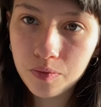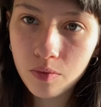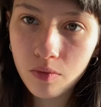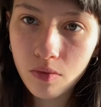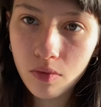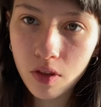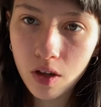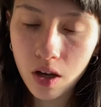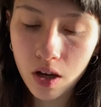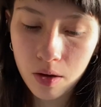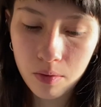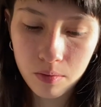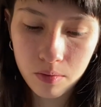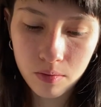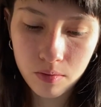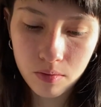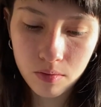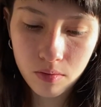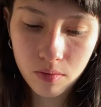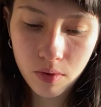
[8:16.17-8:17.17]

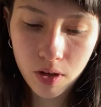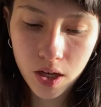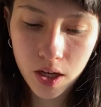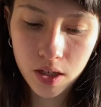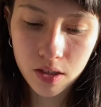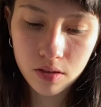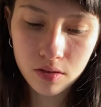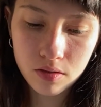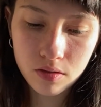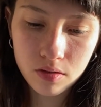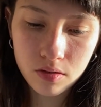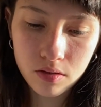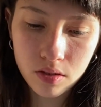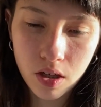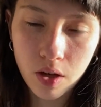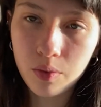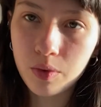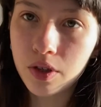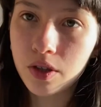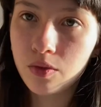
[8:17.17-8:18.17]
And yeah,
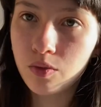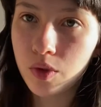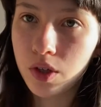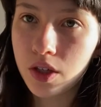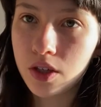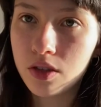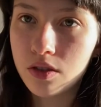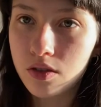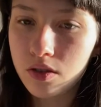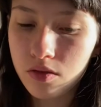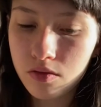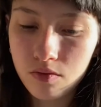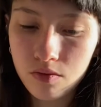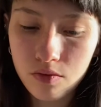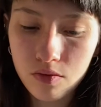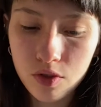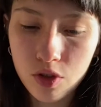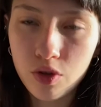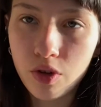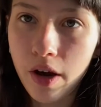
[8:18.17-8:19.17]
we could
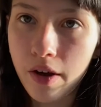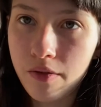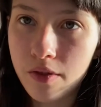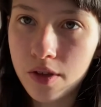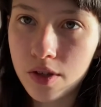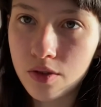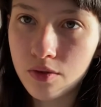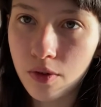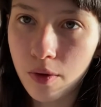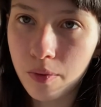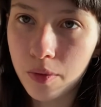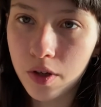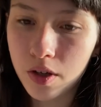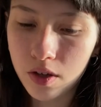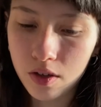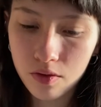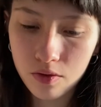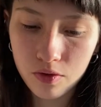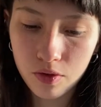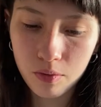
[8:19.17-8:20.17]
derive this from
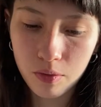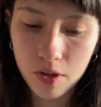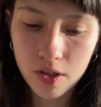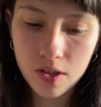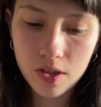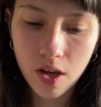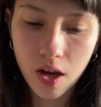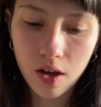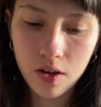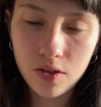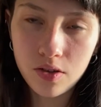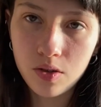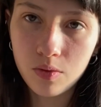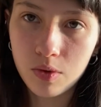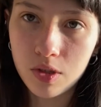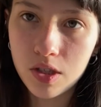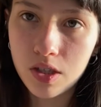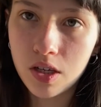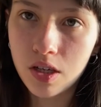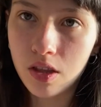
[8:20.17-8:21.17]
the scale. So
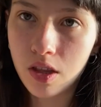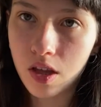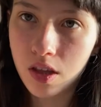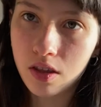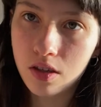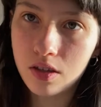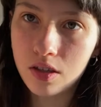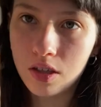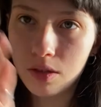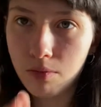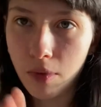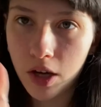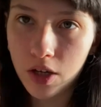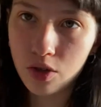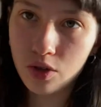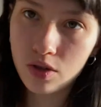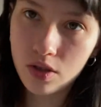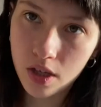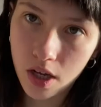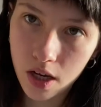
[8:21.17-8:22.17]
we'd see that the D major
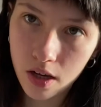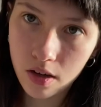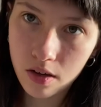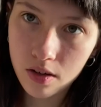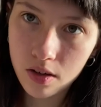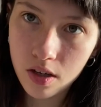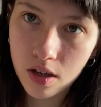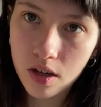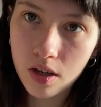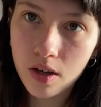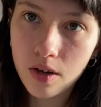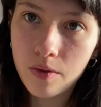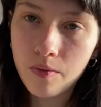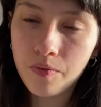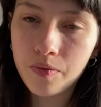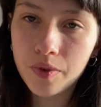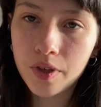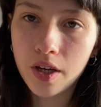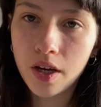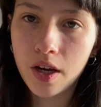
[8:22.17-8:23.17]
scale
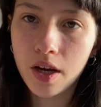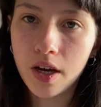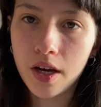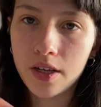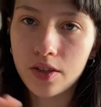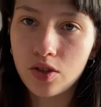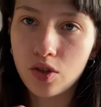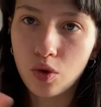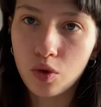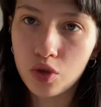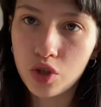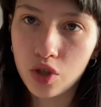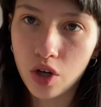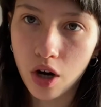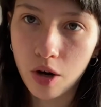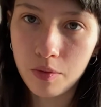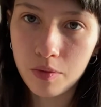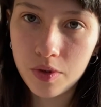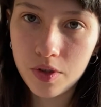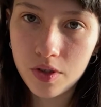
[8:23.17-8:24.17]
has no
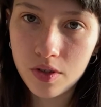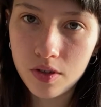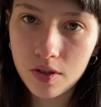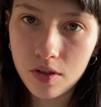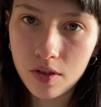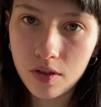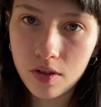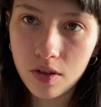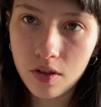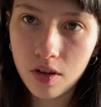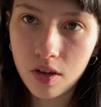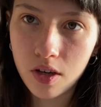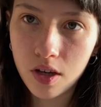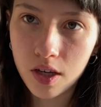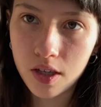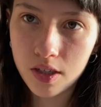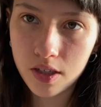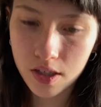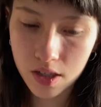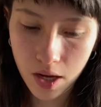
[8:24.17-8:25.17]
sharps
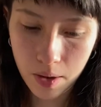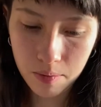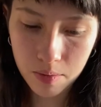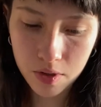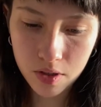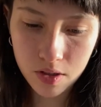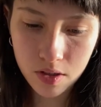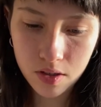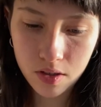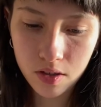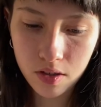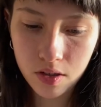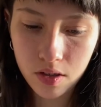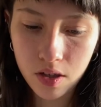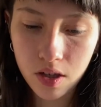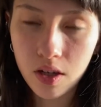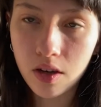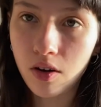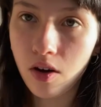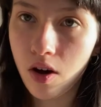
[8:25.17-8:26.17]
except,
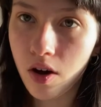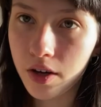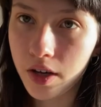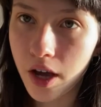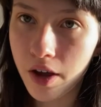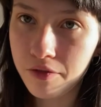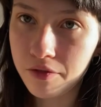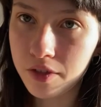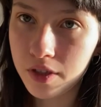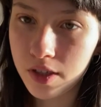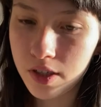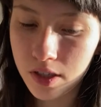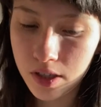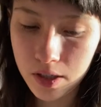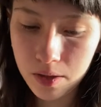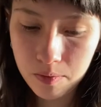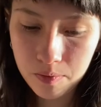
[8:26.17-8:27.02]
on F and C.